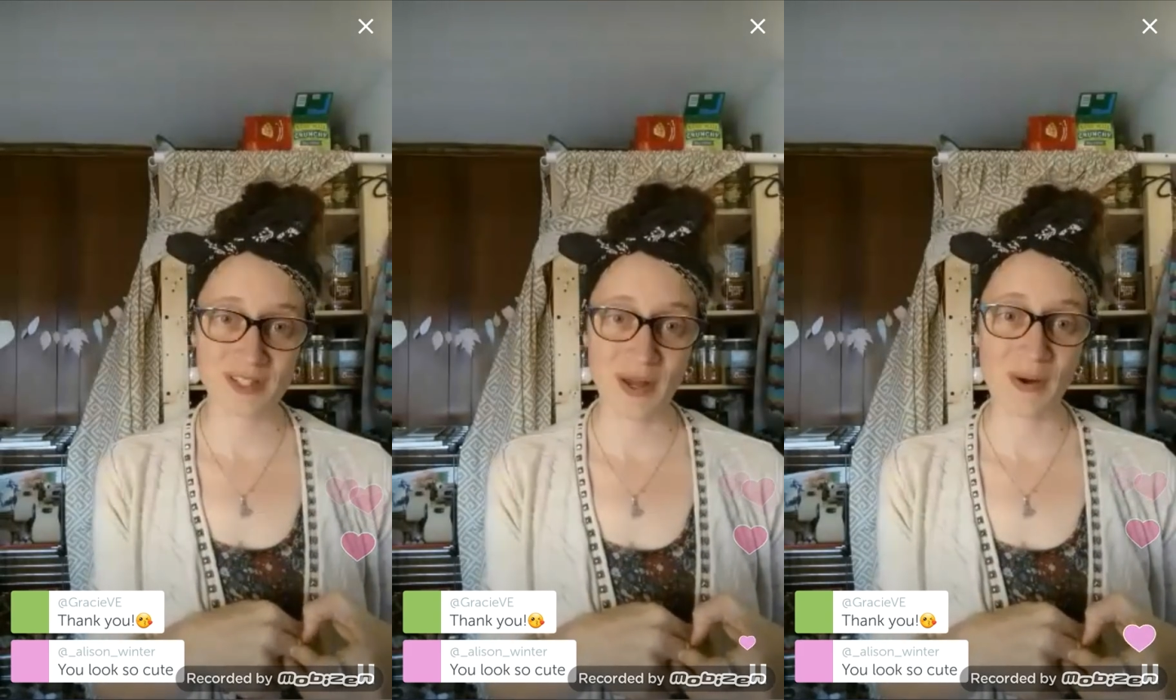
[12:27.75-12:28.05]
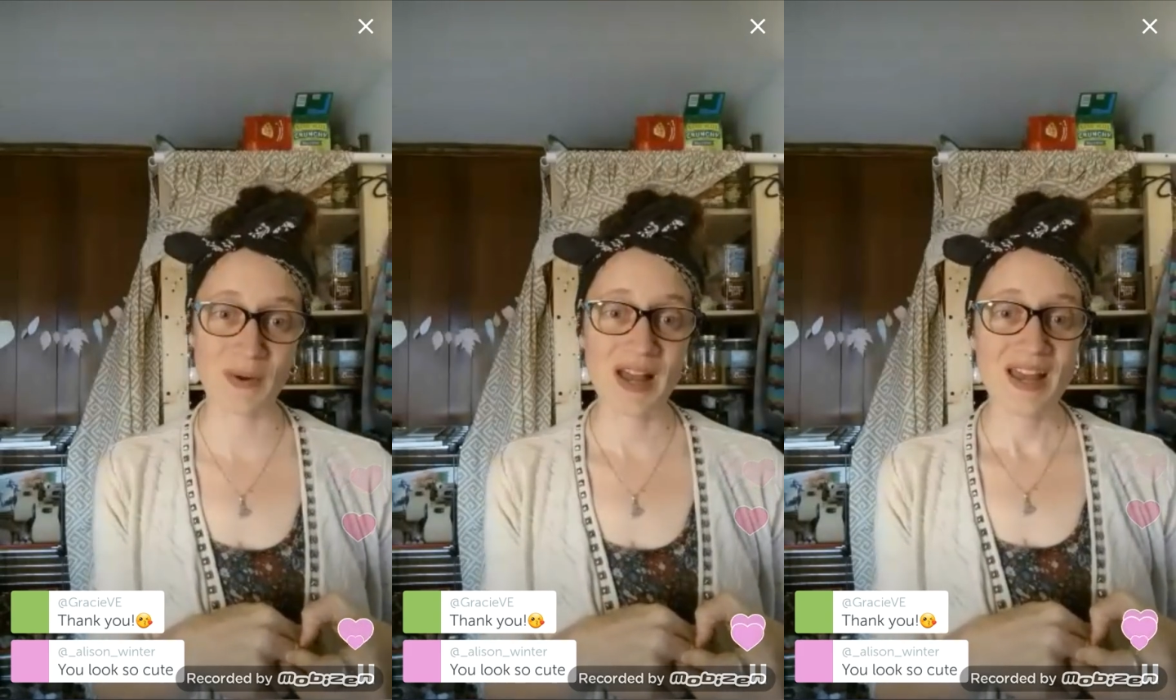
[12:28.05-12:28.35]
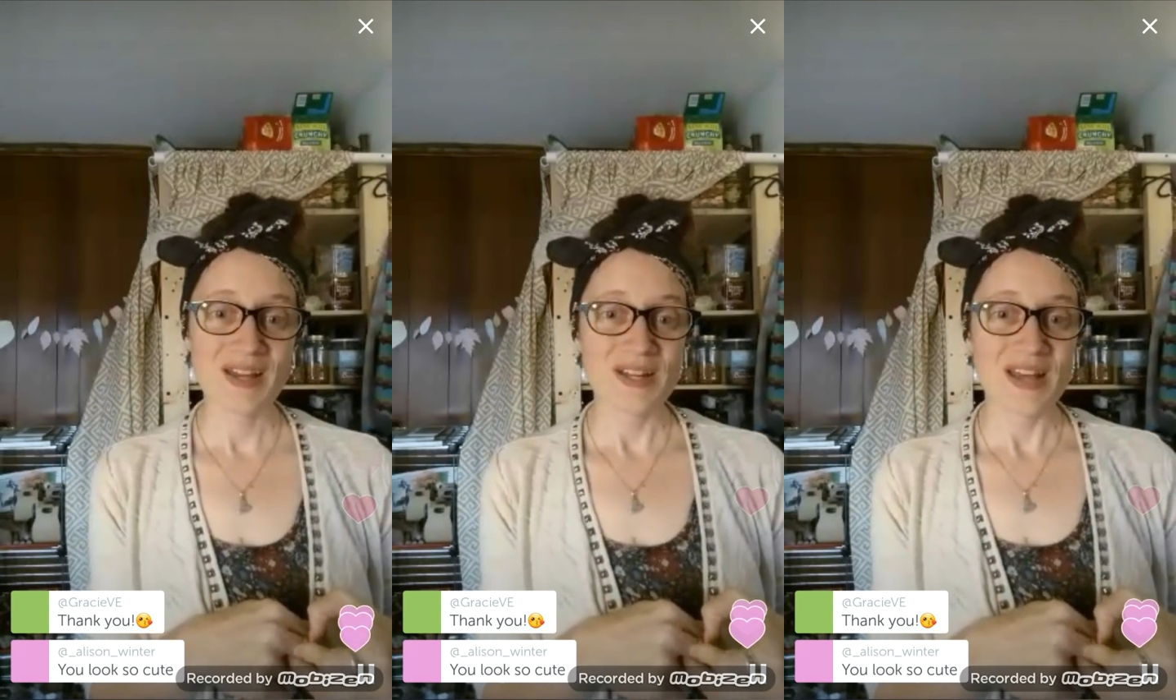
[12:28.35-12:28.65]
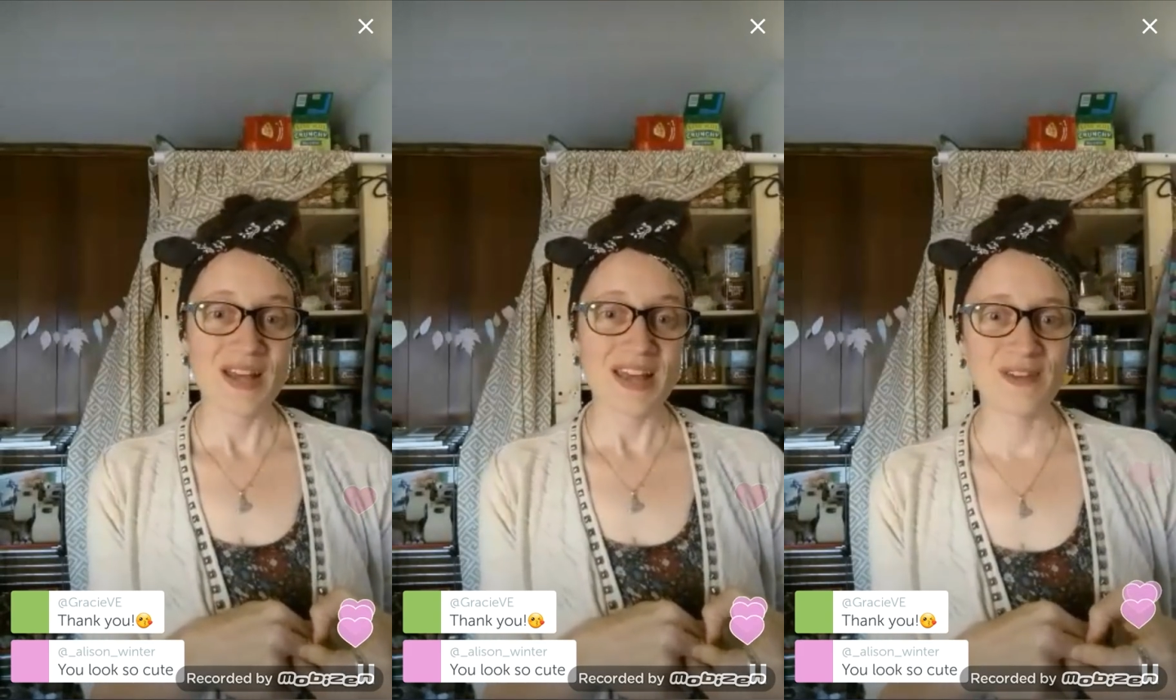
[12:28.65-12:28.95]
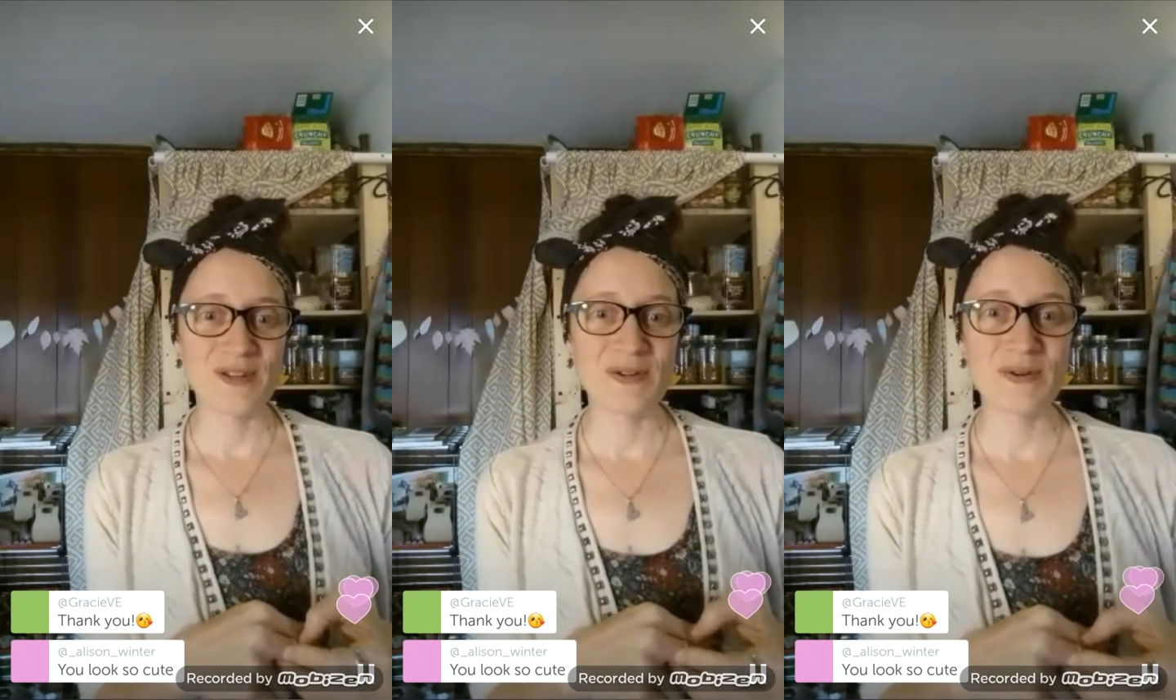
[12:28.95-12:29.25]
So if
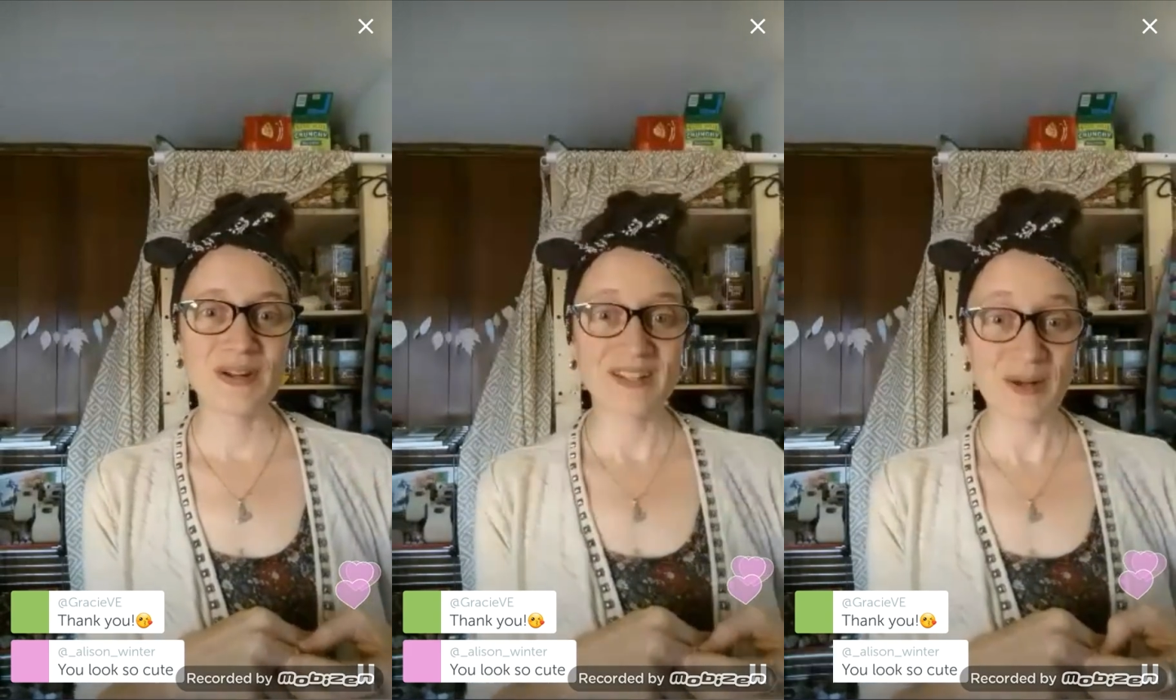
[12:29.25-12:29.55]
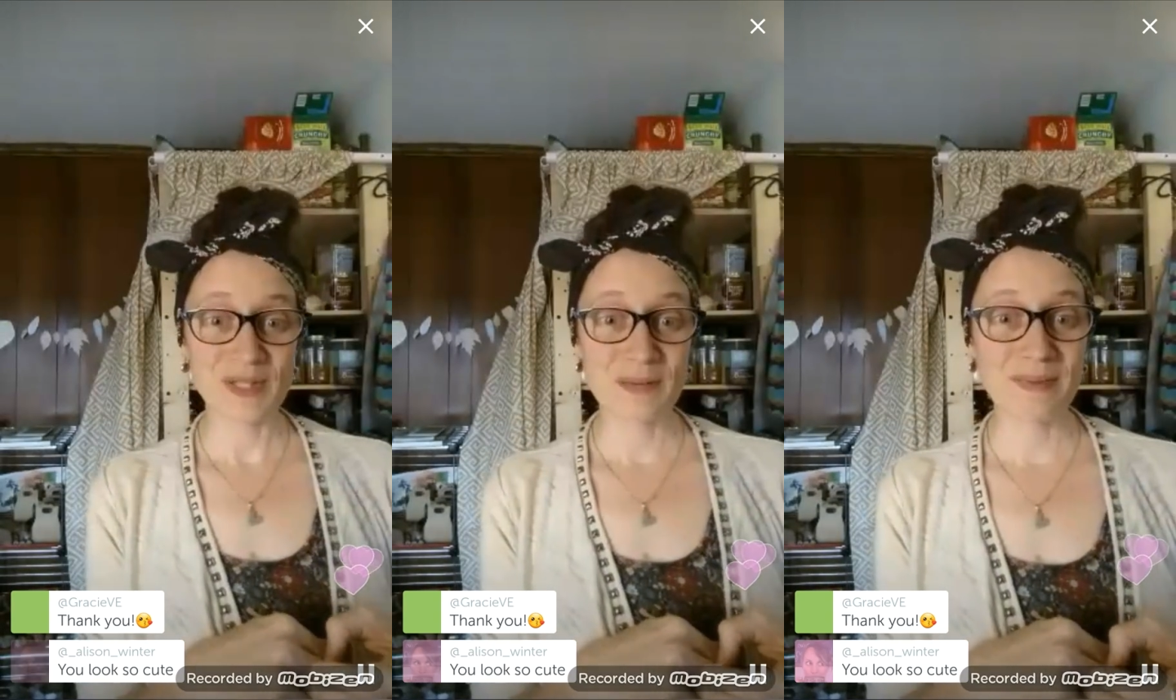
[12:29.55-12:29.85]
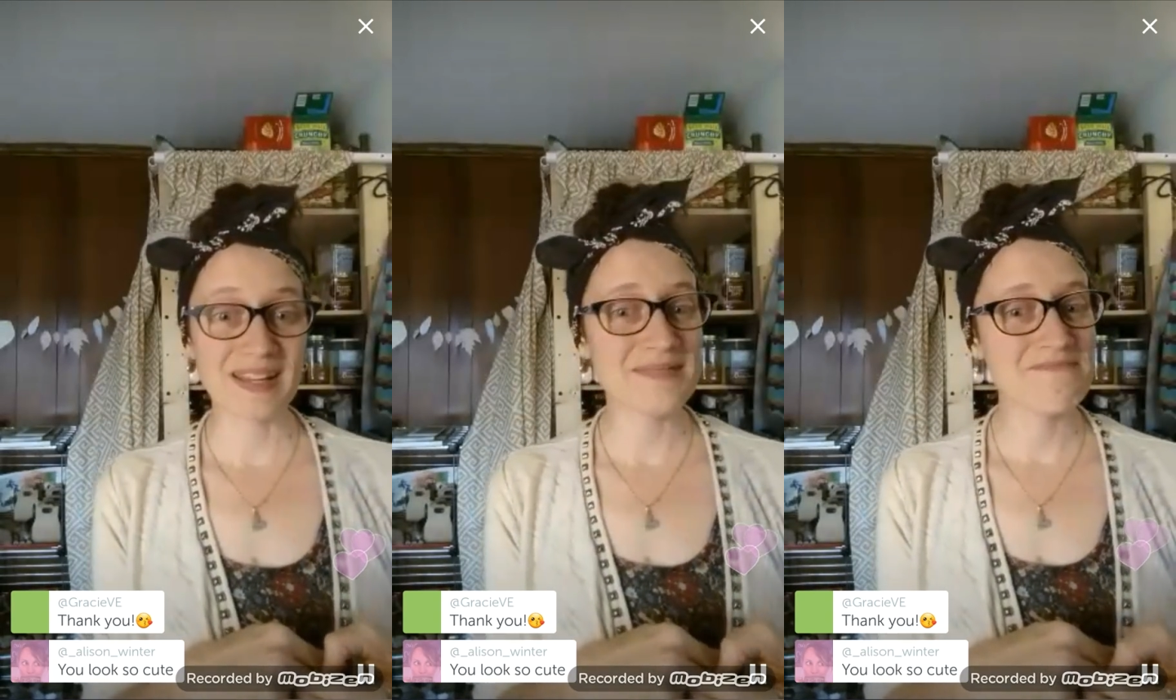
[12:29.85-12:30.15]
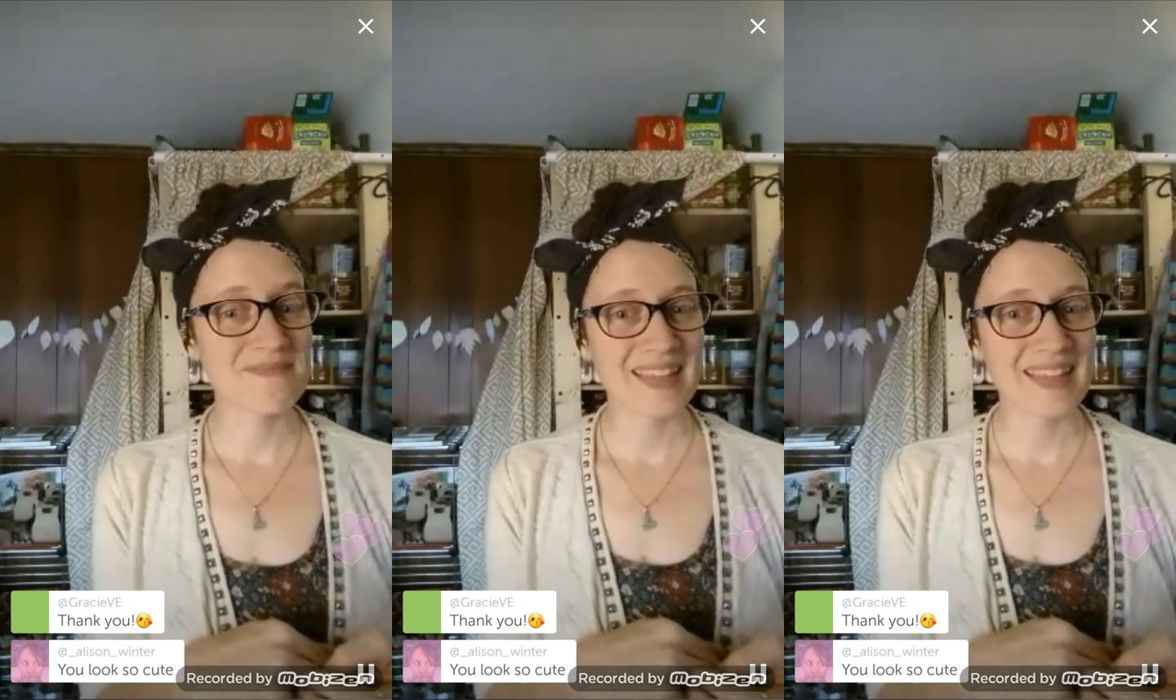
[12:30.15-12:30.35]
you know somebody,